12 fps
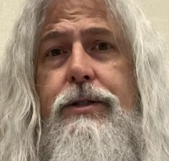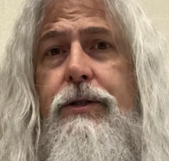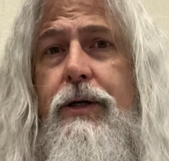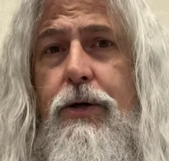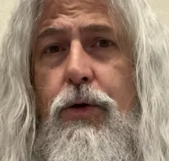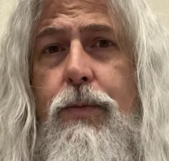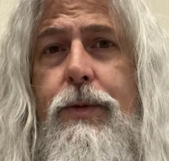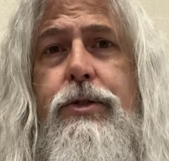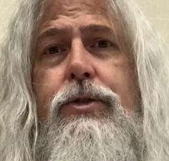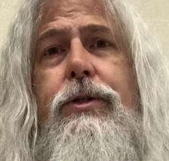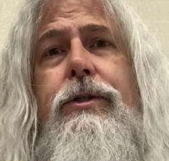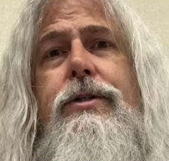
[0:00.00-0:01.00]
our home
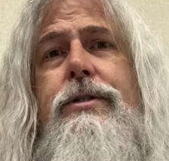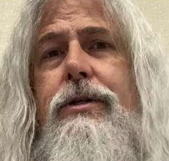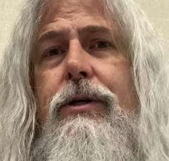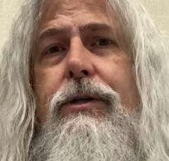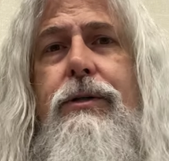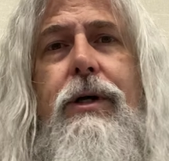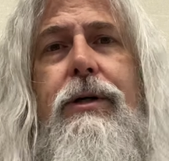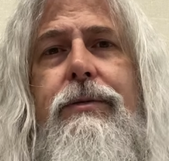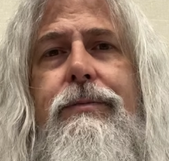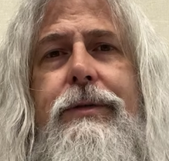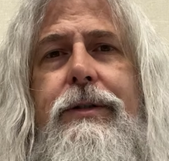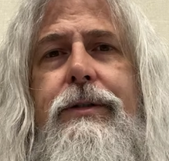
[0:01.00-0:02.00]
insurance,
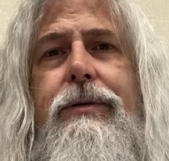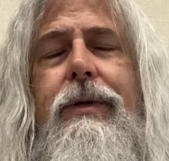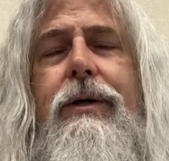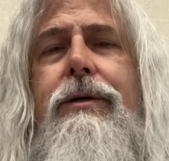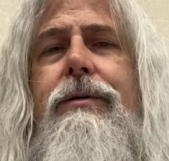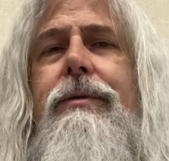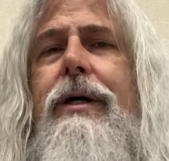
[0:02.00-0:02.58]
all